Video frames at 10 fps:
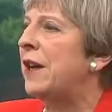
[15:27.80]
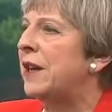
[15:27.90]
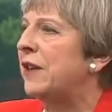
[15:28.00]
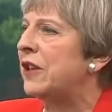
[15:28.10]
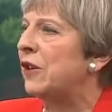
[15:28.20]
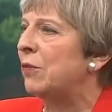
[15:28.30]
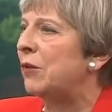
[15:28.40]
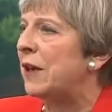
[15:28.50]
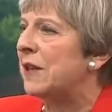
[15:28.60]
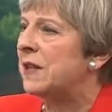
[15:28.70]
A&E
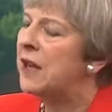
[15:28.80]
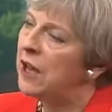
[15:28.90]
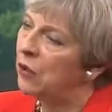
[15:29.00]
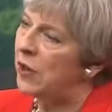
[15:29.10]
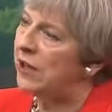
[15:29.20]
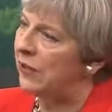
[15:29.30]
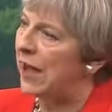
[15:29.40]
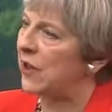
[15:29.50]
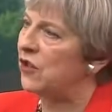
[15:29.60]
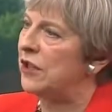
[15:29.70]
operates, we can
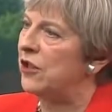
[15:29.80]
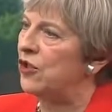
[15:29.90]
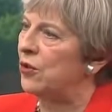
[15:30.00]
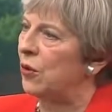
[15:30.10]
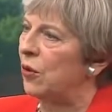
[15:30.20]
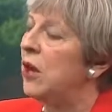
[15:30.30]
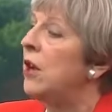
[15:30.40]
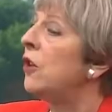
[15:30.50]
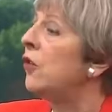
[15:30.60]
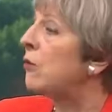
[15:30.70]
actually ensure
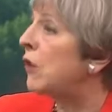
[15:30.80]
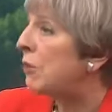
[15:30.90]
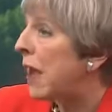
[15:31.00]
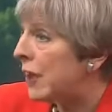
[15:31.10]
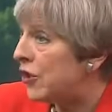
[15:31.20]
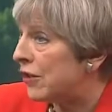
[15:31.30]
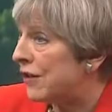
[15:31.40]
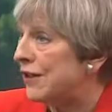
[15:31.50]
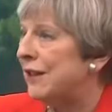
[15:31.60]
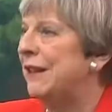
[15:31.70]
that the
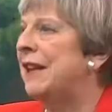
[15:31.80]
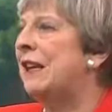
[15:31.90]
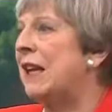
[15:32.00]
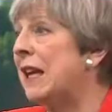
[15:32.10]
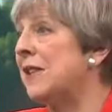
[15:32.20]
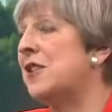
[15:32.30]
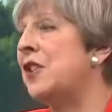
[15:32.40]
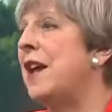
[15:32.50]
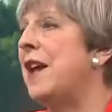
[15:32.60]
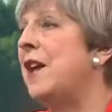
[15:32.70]
patient gets the
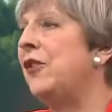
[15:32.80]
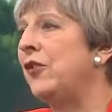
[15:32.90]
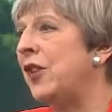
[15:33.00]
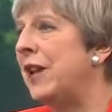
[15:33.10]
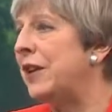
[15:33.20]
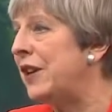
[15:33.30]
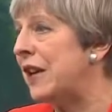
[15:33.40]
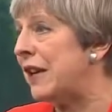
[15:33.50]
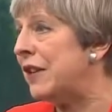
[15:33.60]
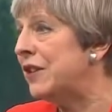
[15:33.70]
care that they
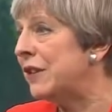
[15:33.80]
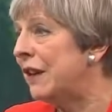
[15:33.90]
need,